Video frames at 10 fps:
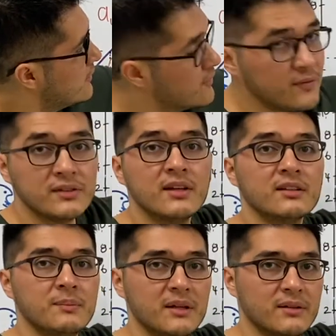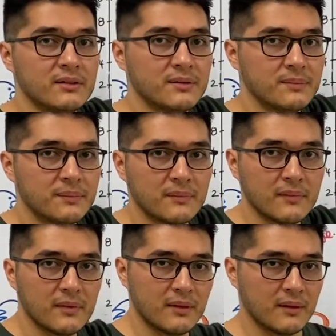56 meters.
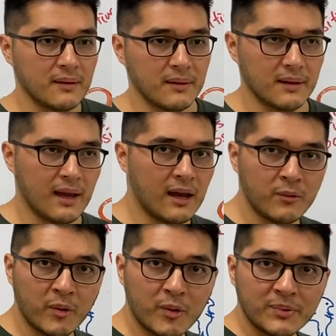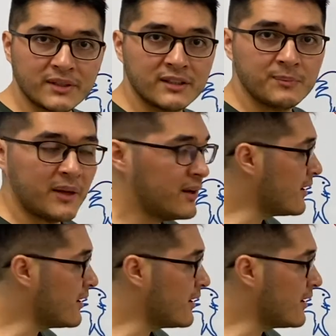How do we represent speeding